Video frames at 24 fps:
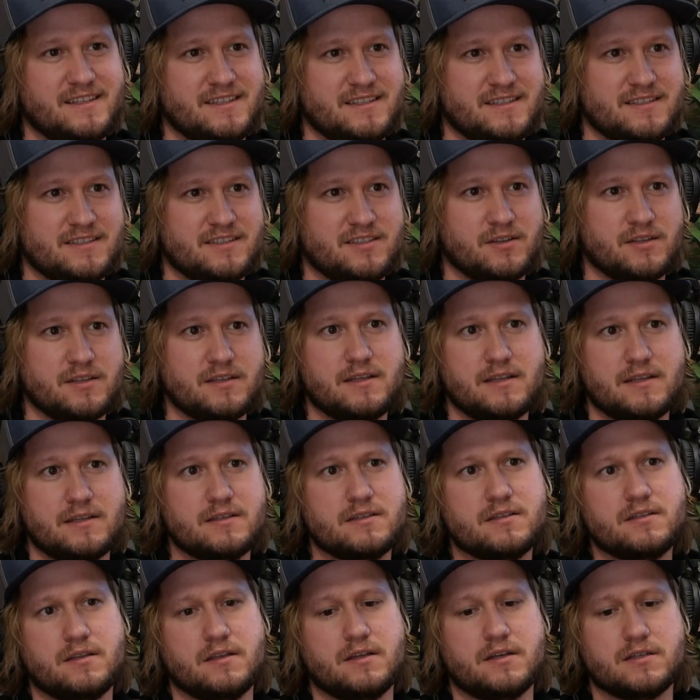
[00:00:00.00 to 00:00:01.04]
So
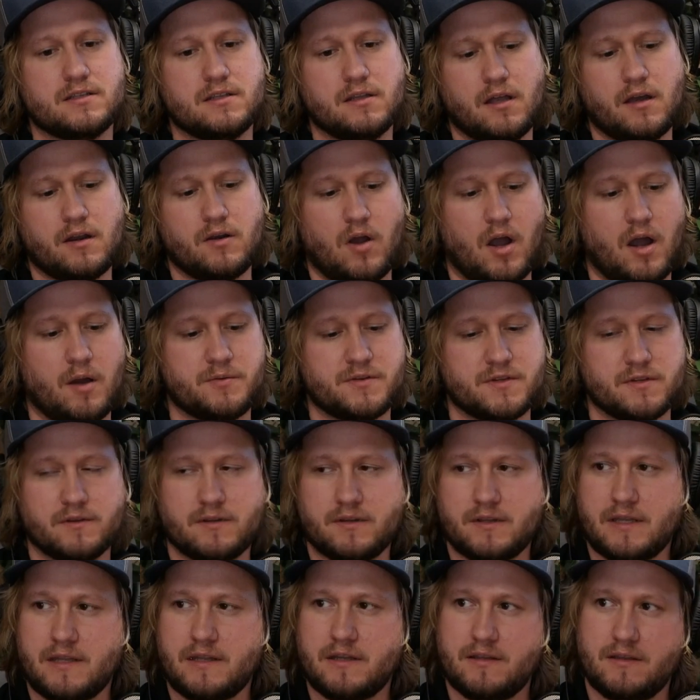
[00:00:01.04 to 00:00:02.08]
there's a lot of option,
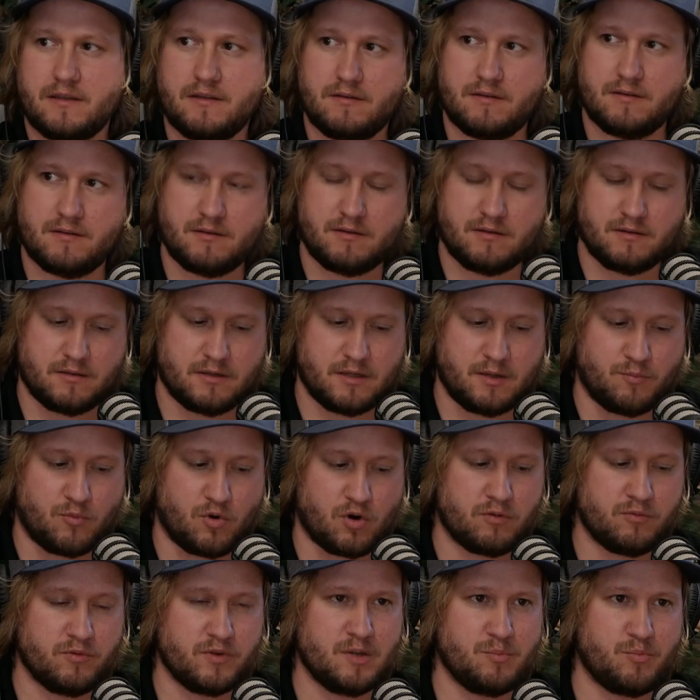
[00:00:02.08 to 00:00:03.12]
and the more
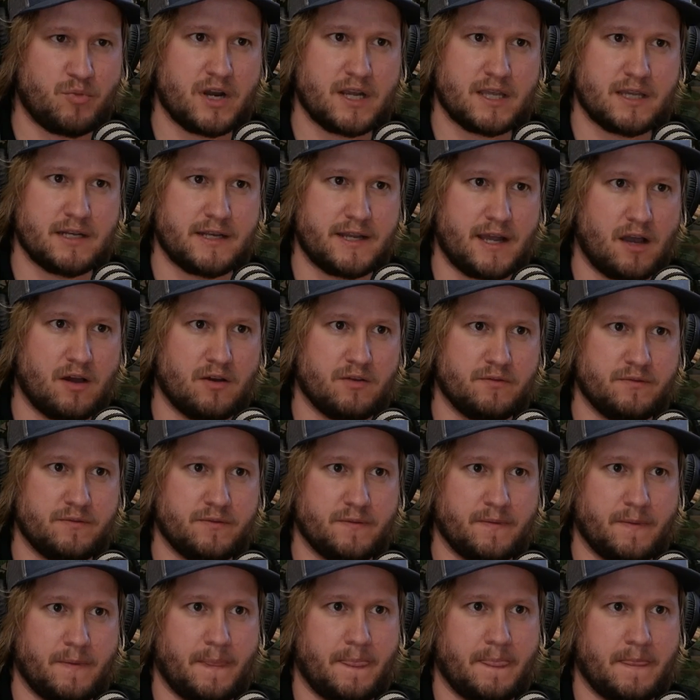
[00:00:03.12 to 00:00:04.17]
we break it down,
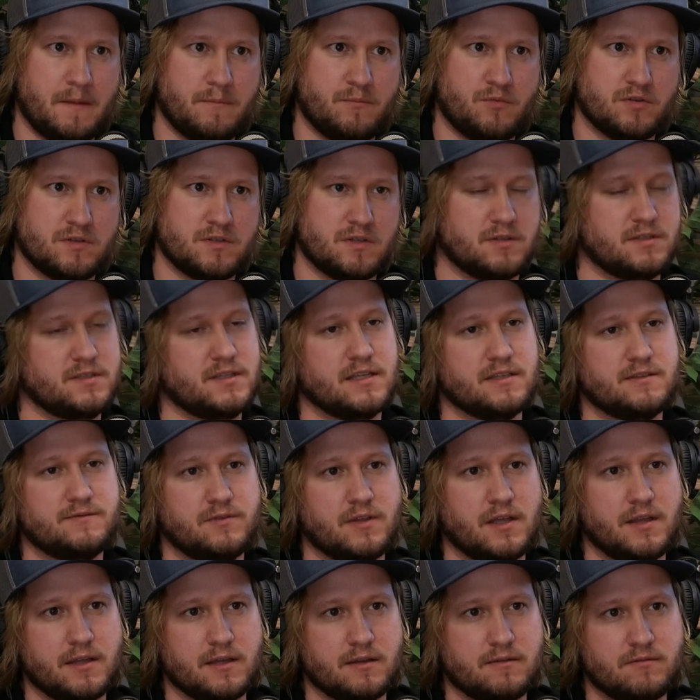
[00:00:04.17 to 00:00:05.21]
the more successful
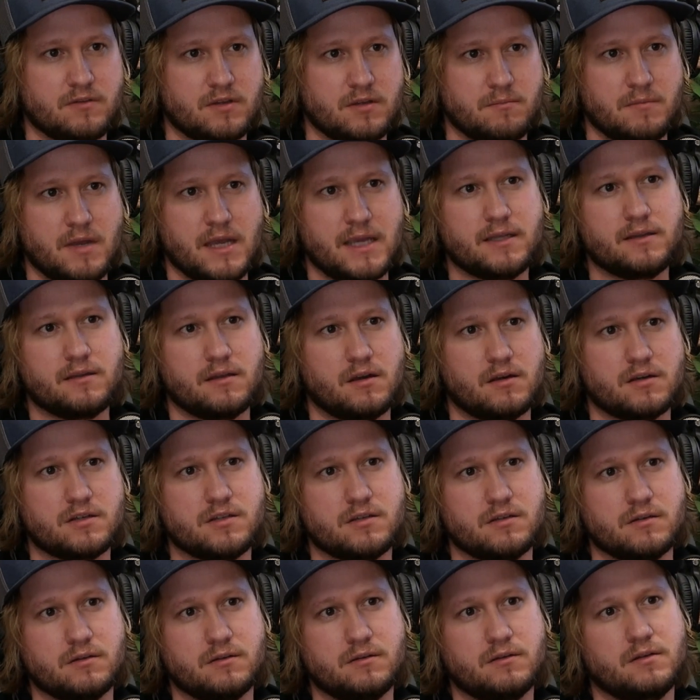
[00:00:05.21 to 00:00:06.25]
I think we can make the
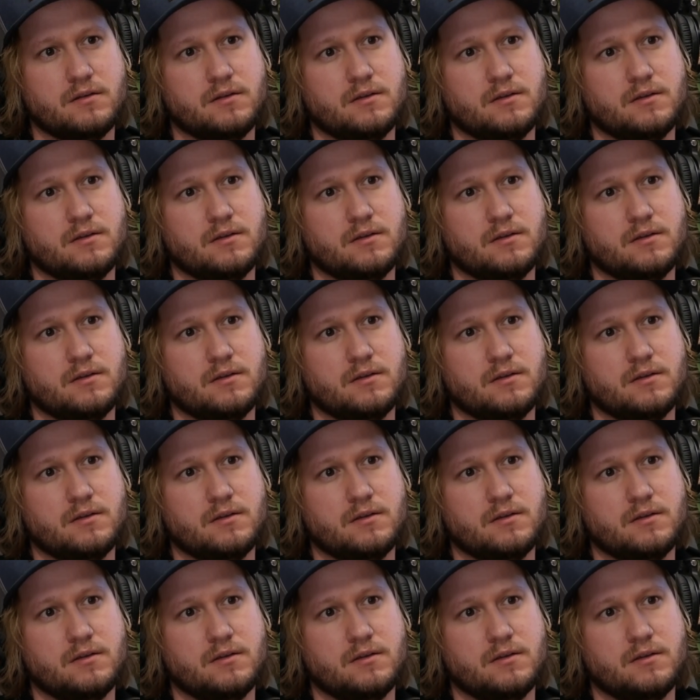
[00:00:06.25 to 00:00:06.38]
auction